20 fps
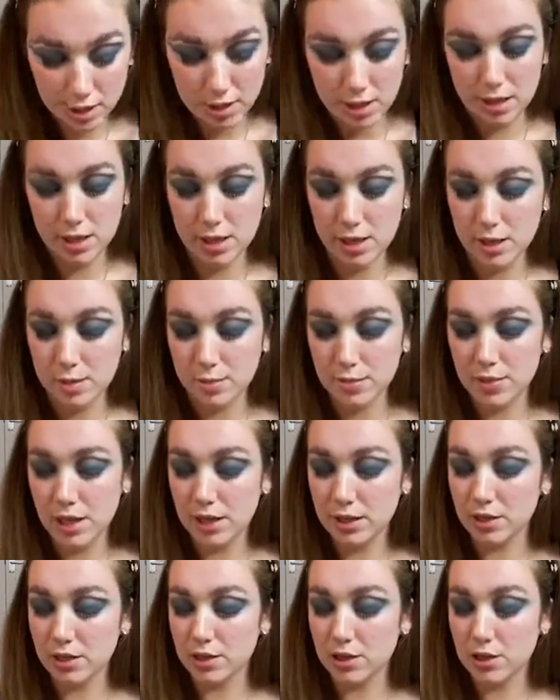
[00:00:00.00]
I'm then
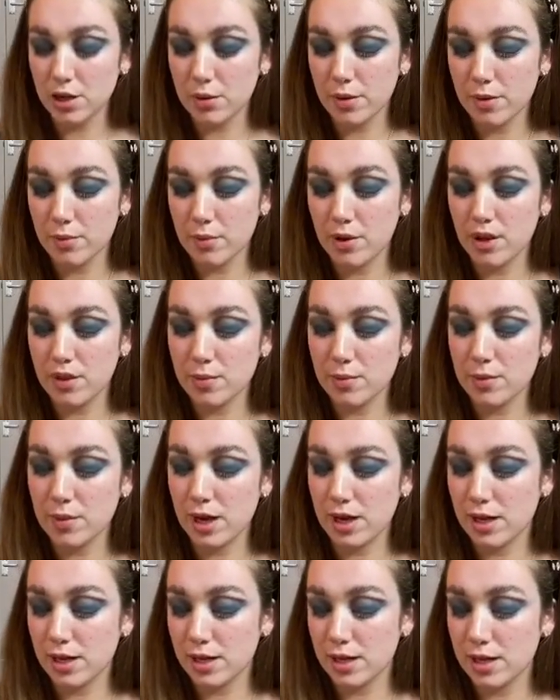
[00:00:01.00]
going to go in with
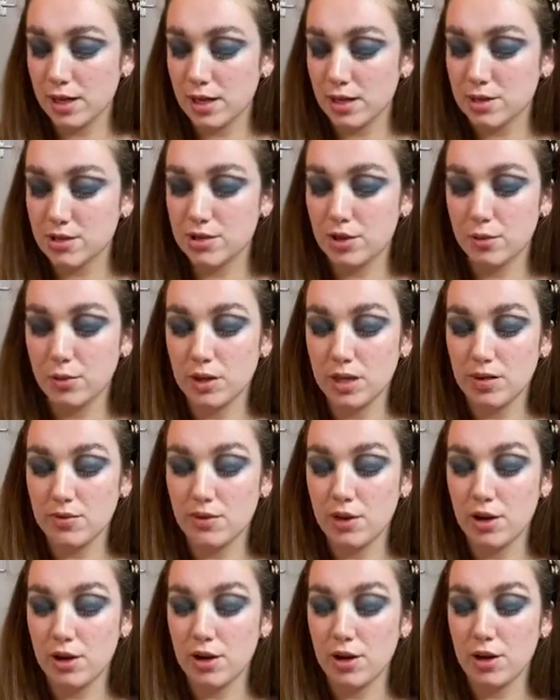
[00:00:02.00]
my
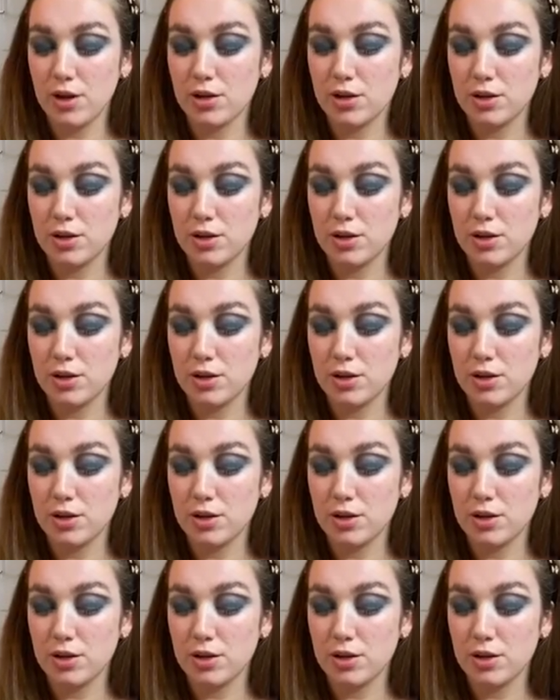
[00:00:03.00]
Zoeva